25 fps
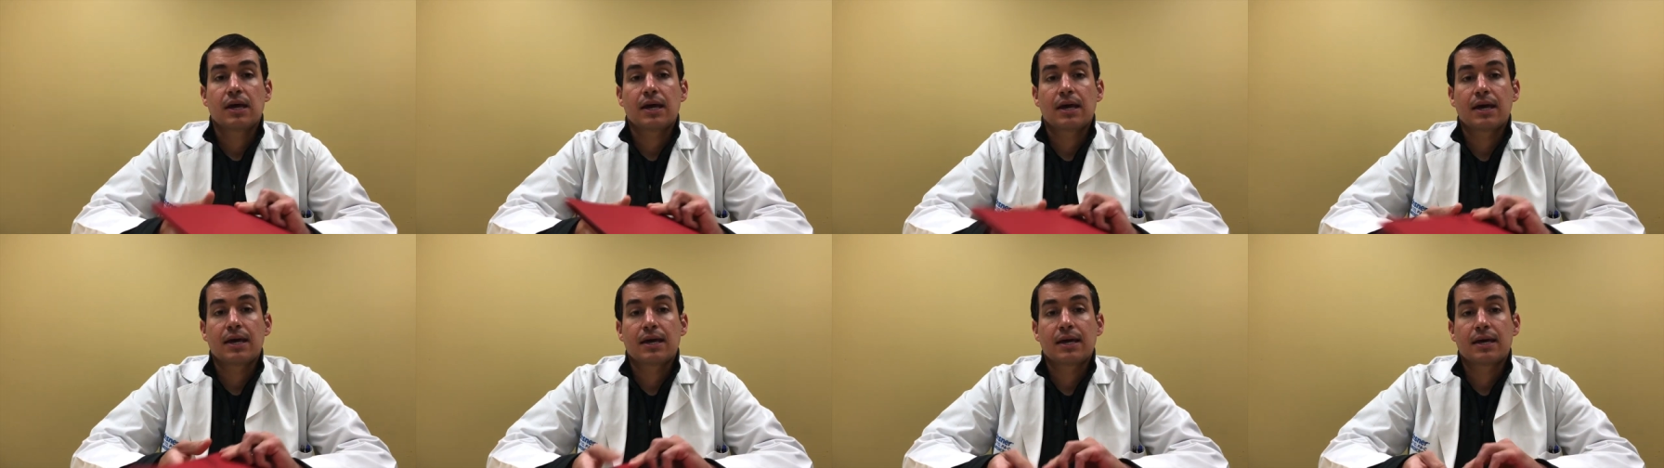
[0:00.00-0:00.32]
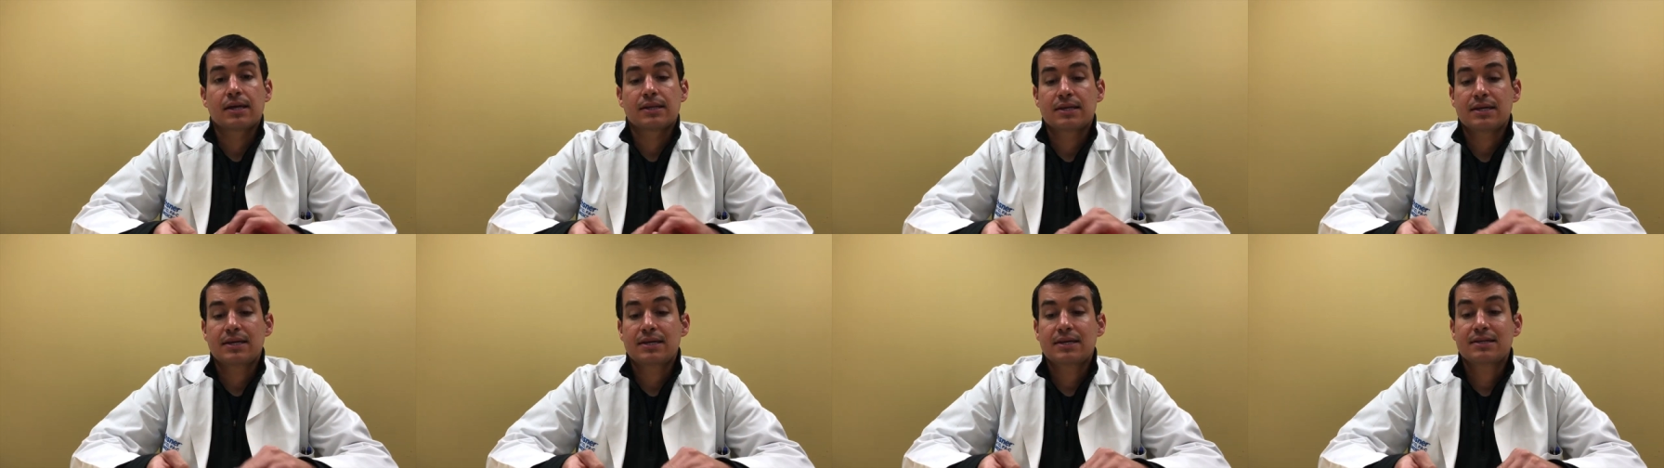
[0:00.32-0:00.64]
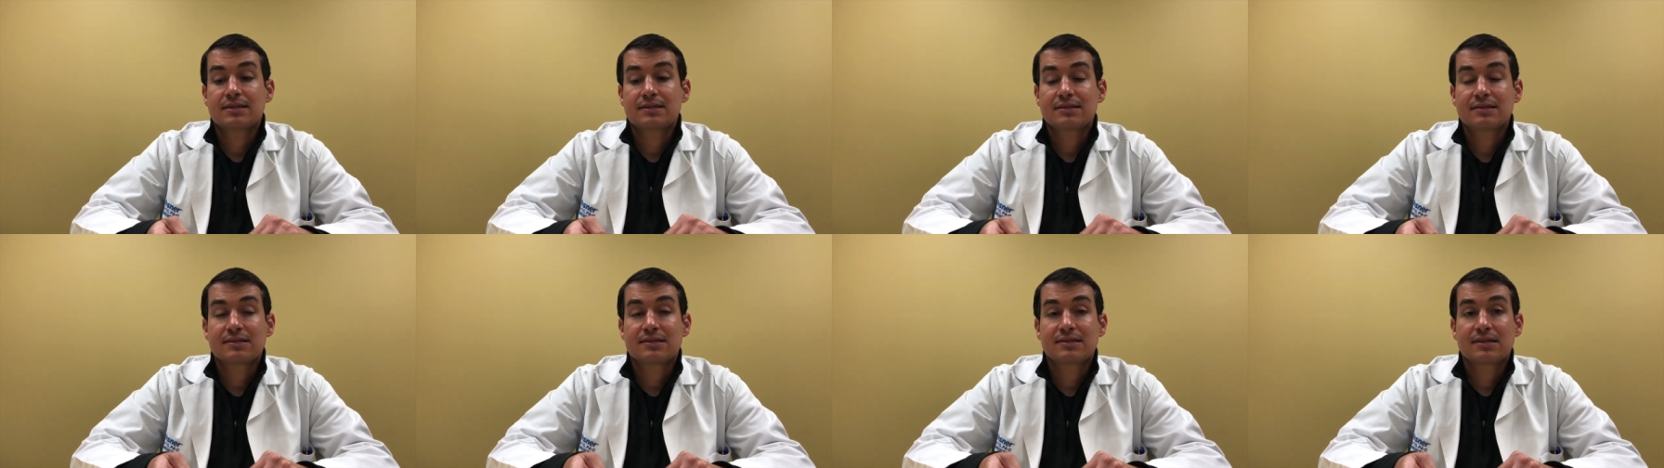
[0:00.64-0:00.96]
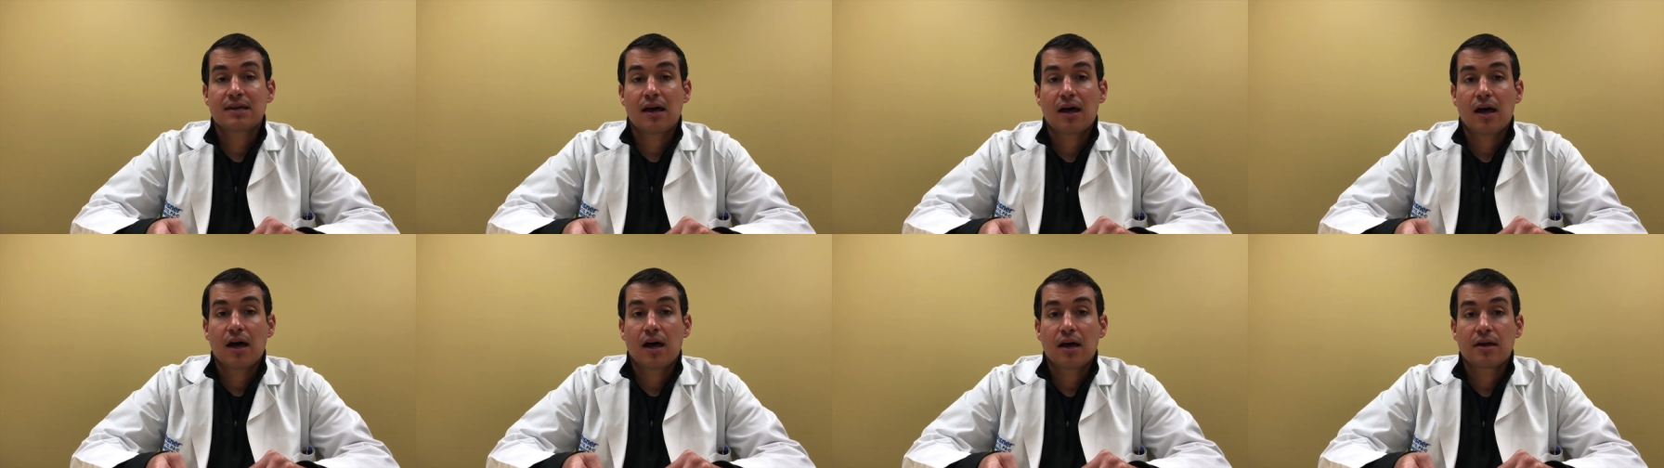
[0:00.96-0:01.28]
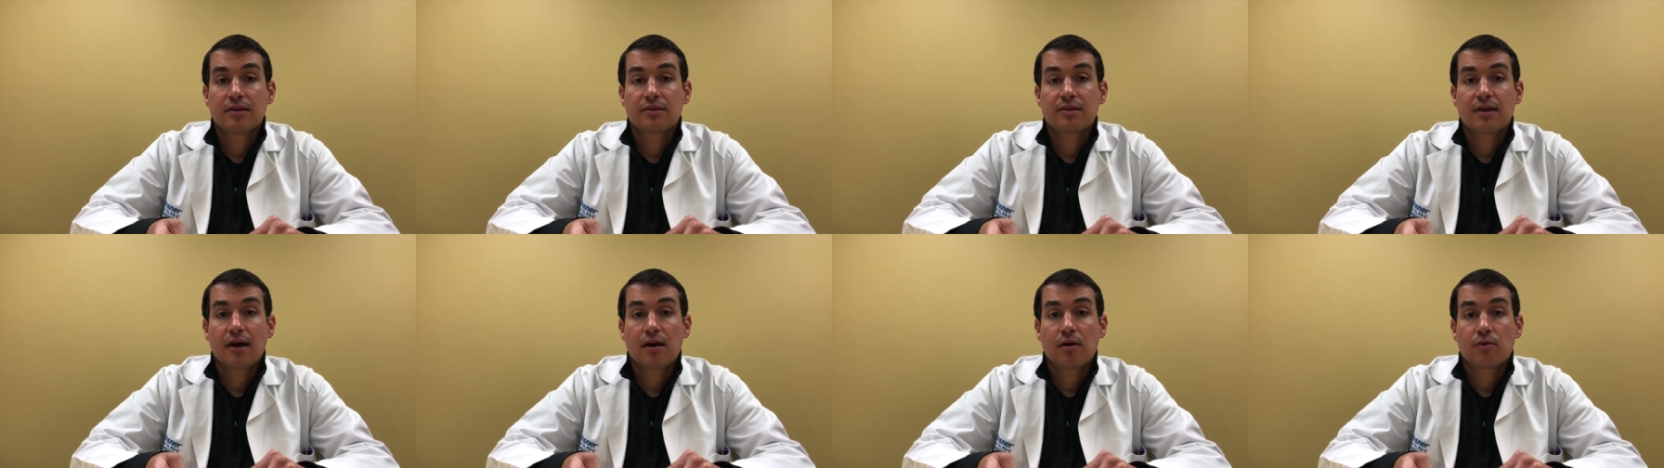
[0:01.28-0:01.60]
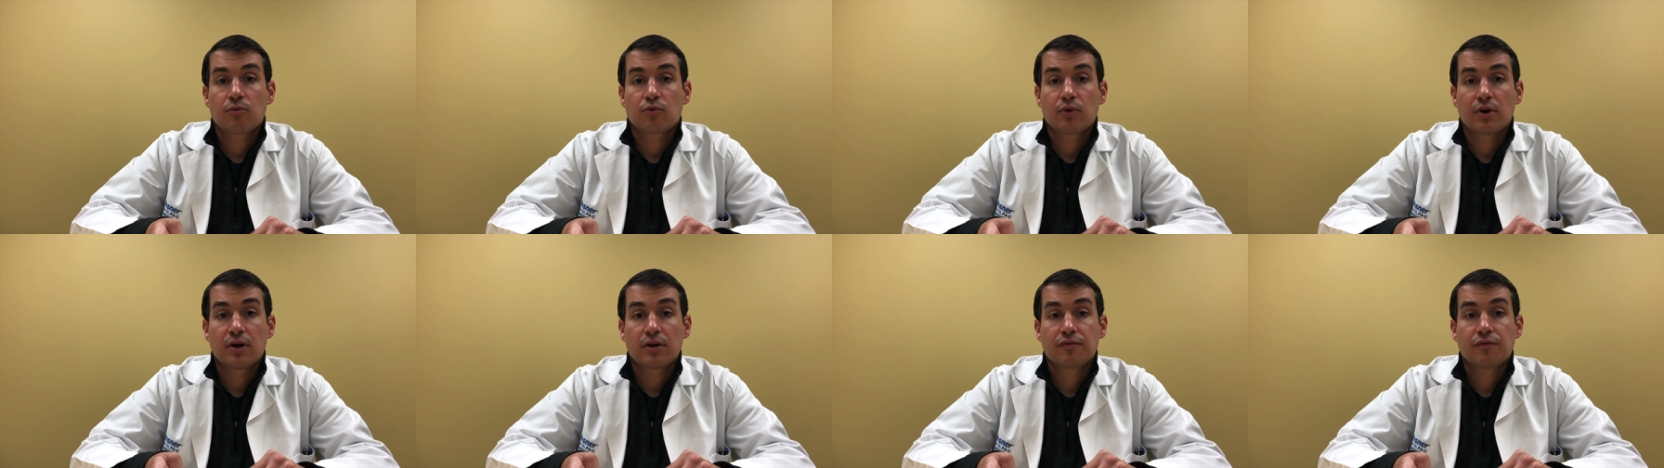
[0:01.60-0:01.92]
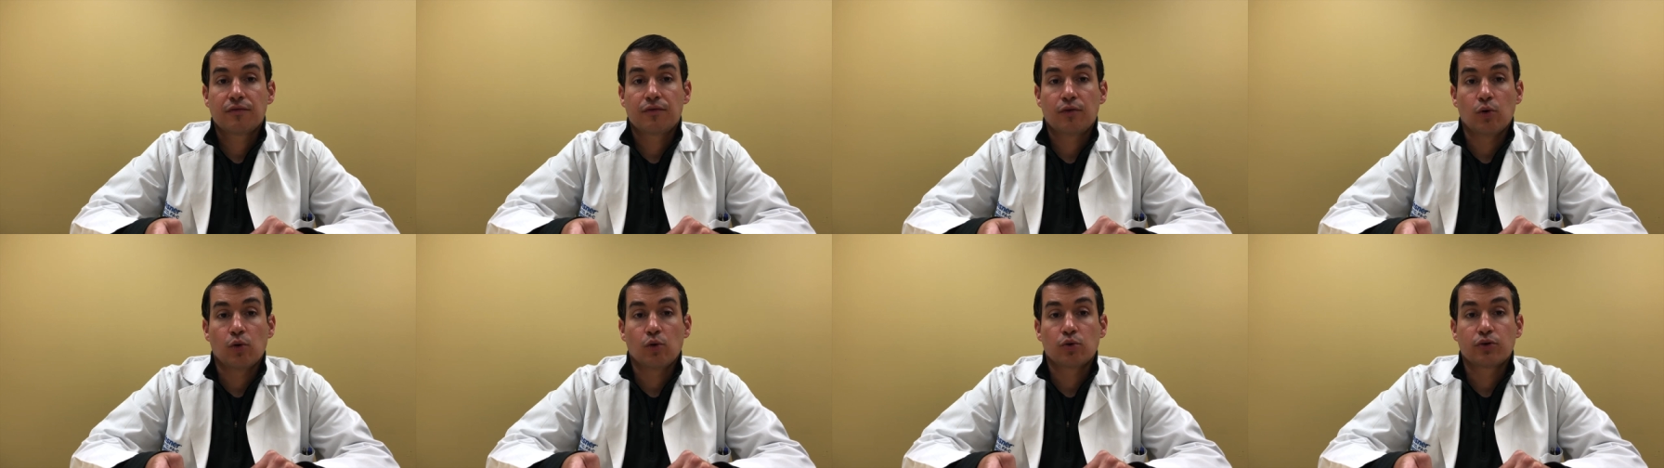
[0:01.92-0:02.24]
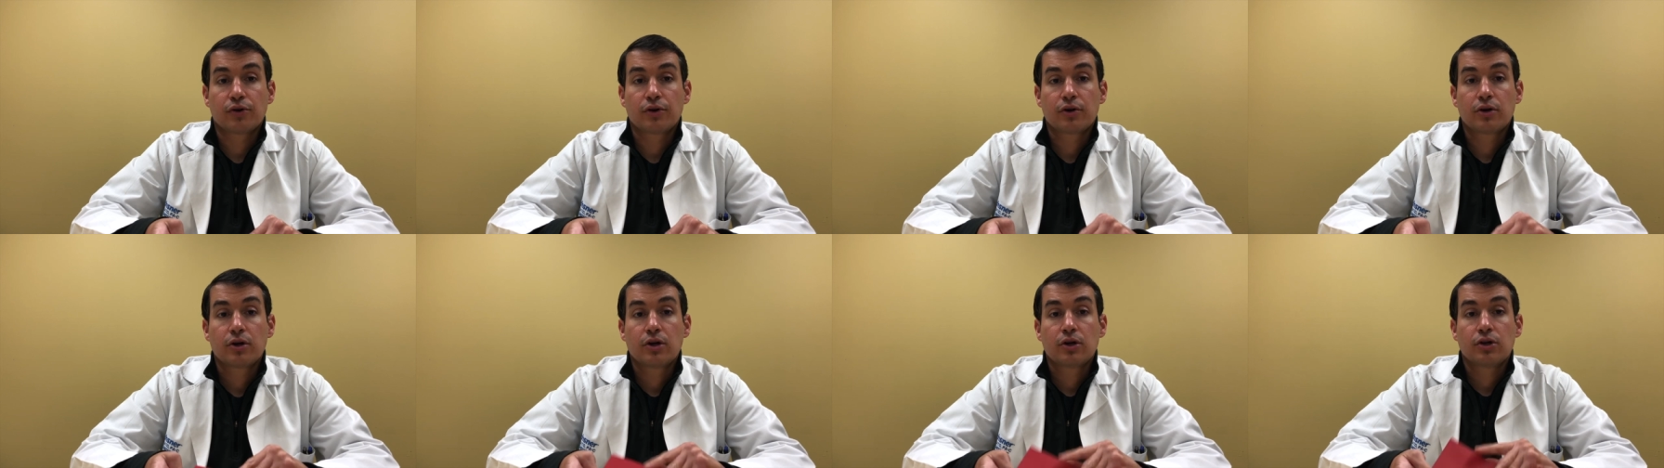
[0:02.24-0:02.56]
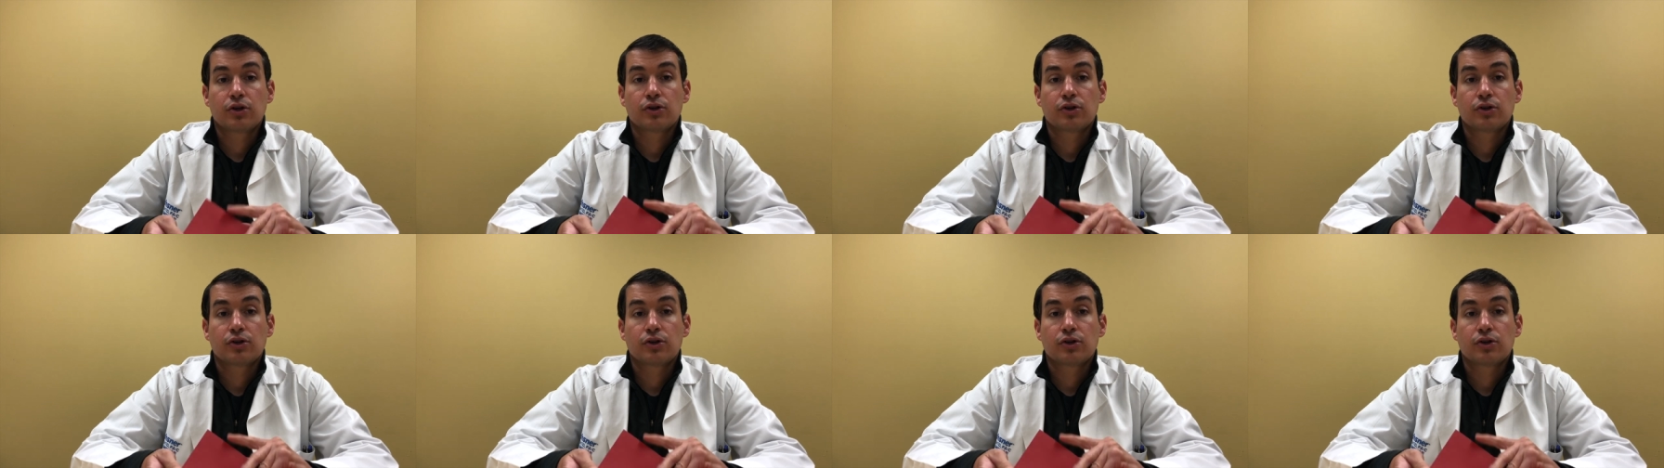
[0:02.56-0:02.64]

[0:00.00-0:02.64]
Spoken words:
And inside that red folder,